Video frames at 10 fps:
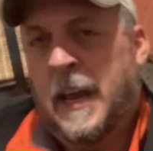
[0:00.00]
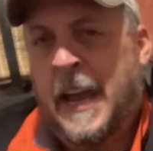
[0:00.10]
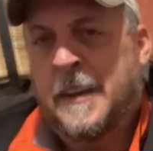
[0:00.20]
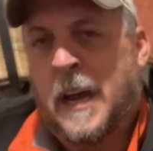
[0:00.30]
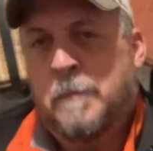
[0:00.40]

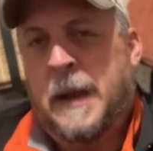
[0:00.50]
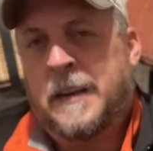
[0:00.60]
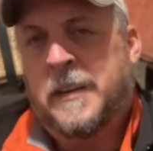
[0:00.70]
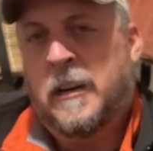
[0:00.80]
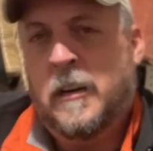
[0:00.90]

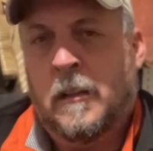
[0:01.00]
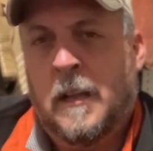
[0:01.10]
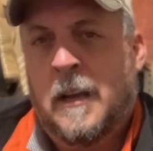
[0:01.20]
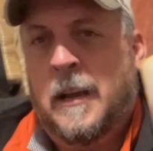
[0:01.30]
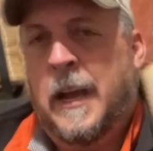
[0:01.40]
antibacterial,
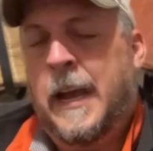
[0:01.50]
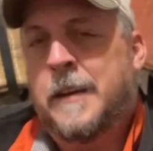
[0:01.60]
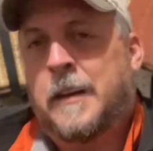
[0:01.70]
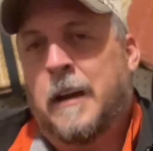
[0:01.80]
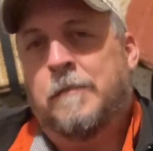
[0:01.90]

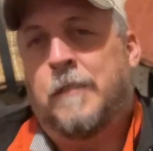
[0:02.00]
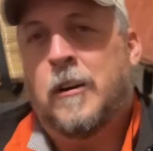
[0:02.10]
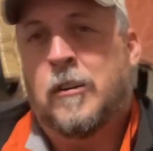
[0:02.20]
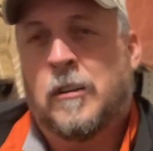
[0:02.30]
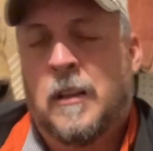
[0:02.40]

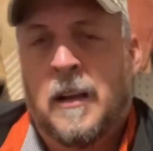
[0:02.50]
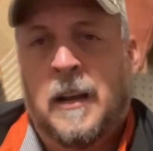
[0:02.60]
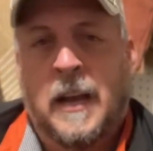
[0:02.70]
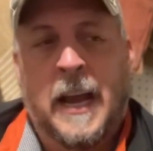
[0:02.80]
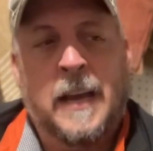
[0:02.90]
antifungal,
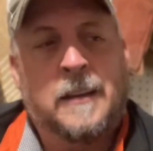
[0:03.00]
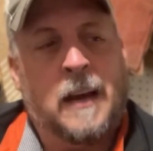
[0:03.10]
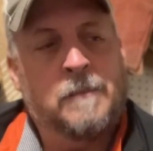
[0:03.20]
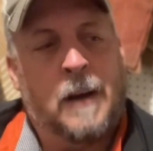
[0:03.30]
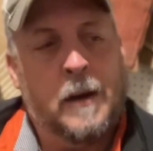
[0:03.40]

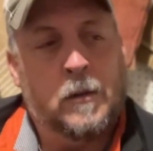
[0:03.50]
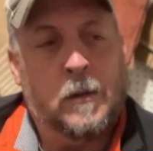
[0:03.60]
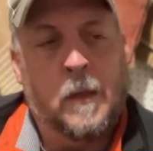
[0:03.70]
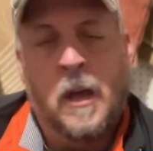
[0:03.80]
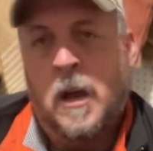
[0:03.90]

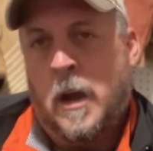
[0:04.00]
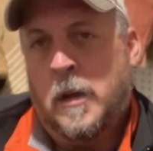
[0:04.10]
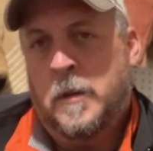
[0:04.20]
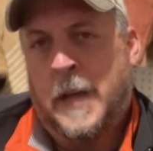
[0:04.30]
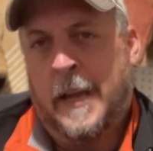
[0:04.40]
antiviral.
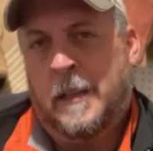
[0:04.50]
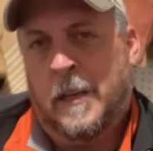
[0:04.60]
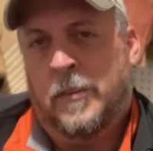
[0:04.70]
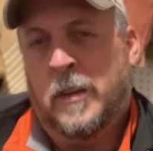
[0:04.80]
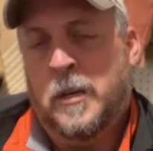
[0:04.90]
You take
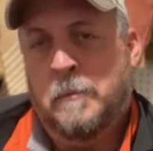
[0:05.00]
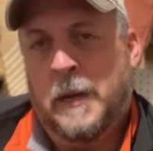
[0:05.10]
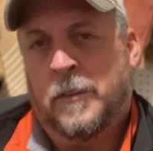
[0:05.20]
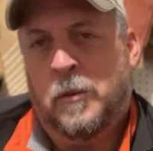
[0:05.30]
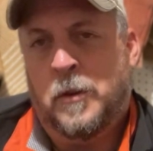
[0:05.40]
this and you
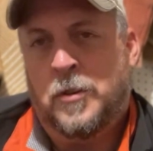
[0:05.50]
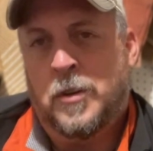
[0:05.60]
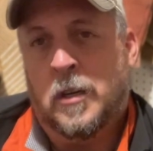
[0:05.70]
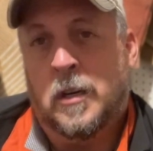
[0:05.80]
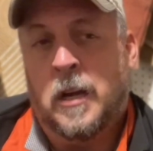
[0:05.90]
mix it with
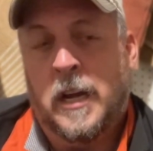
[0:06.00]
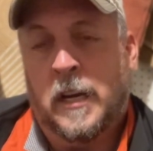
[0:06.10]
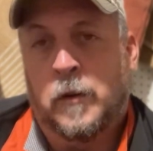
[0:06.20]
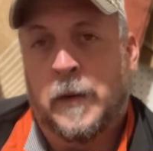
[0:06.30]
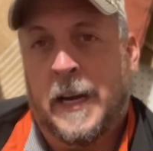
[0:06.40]
sugar
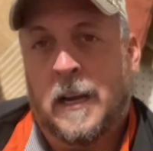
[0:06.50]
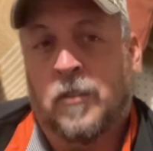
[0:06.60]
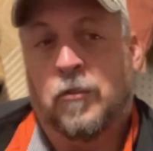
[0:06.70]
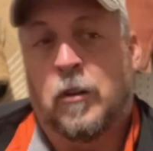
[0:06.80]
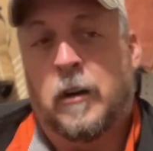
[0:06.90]
and create a
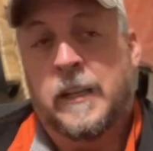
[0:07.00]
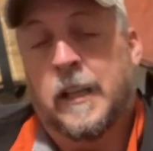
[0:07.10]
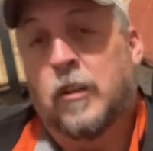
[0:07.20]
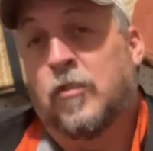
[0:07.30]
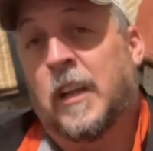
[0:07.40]
slurry
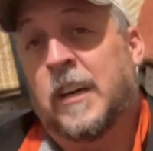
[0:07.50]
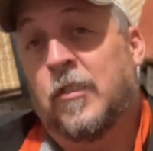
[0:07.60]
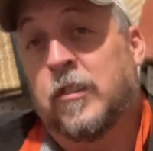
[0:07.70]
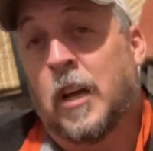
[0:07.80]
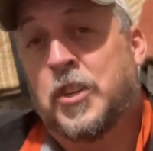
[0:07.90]
that looks like a
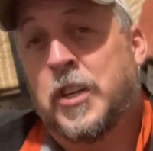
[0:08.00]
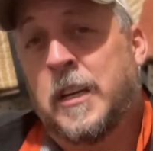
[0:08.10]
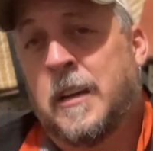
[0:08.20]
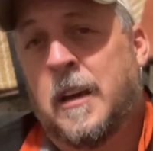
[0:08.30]
slushy.